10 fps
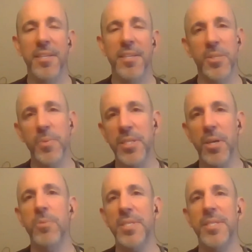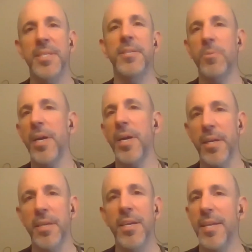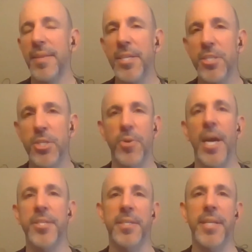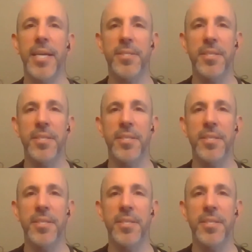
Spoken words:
because we don't see a way. And that's tragic. That's